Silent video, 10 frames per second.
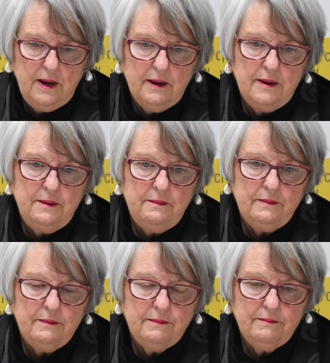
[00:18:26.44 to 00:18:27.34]

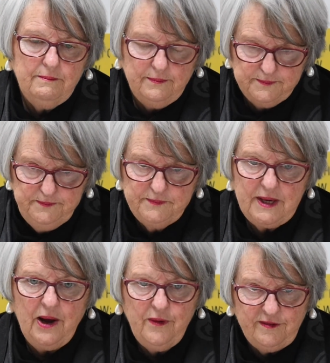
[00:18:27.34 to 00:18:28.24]

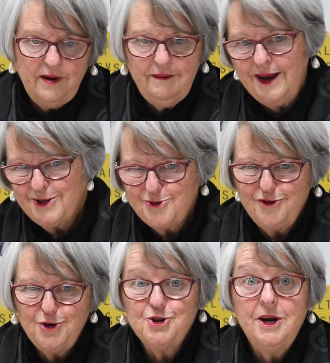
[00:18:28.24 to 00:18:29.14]
However,
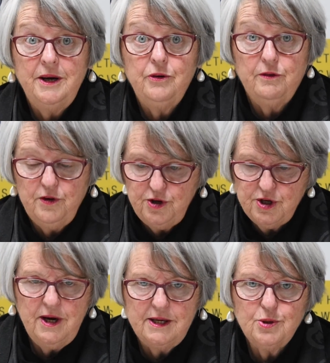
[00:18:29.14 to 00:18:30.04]
extroversion and
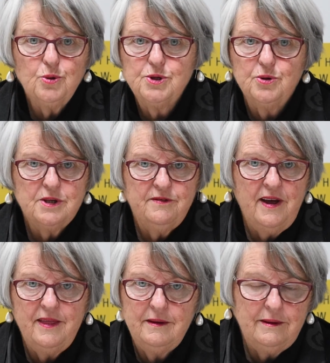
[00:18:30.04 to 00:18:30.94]
introversion has all sorts of
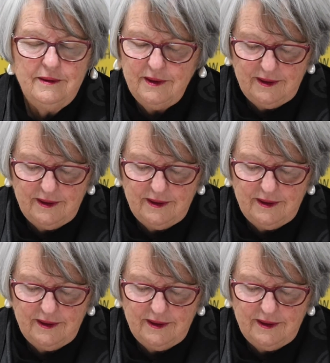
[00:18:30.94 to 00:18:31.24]
other